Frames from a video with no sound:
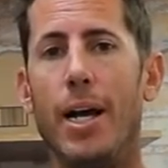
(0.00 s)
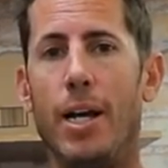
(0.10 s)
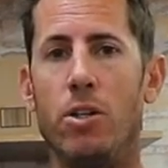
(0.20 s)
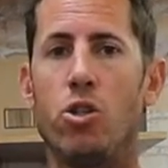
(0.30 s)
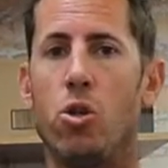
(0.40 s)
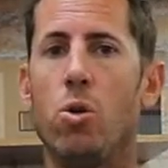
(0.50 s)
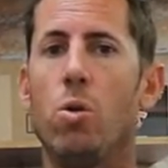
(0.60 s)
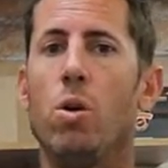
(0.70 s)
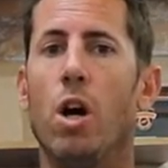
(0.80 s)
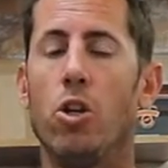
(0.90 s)

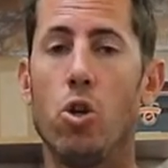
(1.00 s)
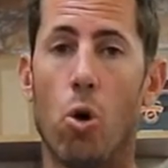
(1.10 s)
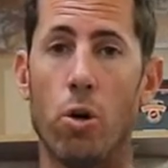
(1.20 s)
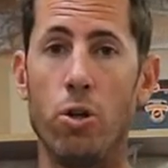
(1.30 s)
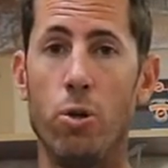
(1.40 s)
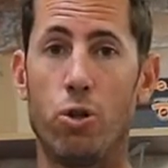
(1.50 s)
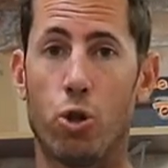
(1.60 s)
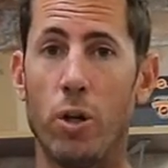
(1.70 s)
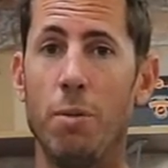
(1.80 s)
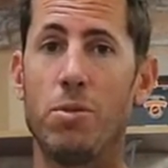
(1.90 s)
into your new
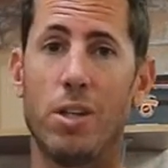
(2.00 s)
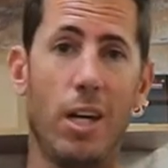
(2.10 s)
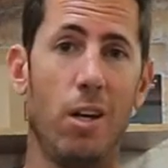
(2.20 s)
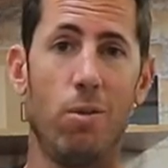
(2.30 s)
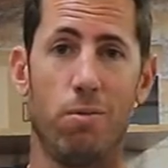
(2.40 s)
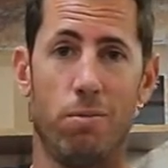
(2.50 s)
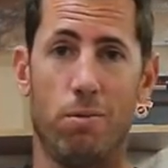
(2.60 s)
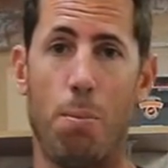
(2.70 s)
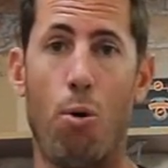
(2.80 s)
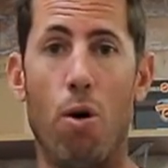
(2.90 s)
dream ski,
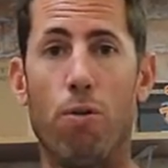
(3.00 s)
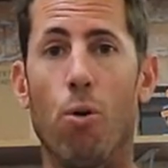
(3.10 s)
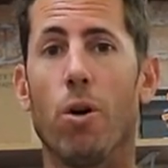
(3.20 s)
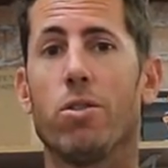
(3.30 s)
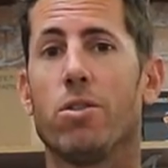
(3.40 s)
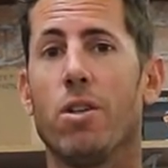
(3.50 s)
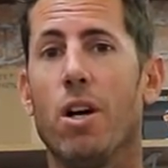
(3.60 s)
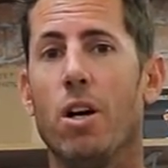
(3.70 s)
the ProForce.